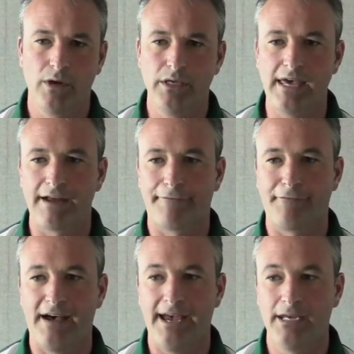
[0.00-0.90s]
Well, you got
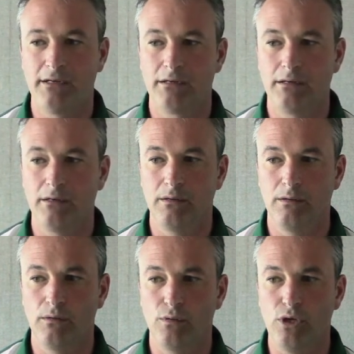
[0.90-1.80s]

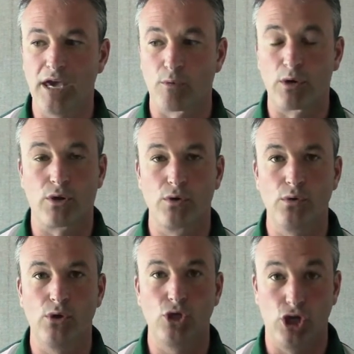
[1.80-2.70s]
to
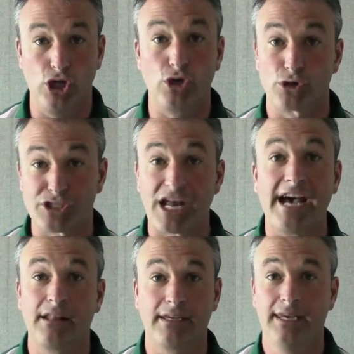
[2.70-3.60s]
recruit to your
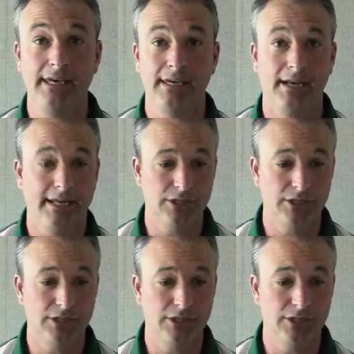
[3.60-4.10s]
style of kid.